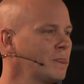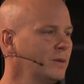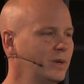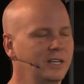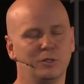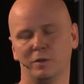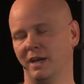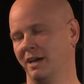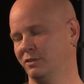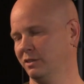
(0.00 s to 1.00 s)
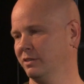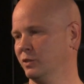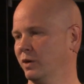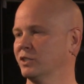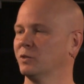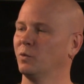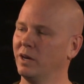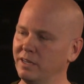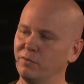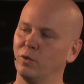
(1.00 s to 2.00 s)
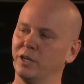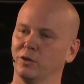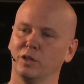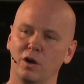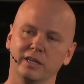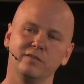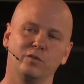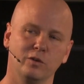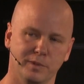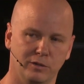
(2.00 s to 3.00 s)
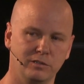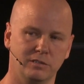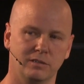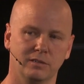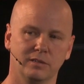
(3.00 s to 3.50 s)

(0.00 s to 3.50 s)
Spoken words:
But I just want to ask you this question. What if what you're longing for most